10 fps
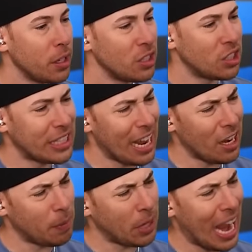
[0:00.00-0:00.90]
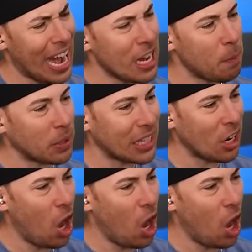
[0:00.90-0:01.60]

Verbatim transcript: Sale up to 80%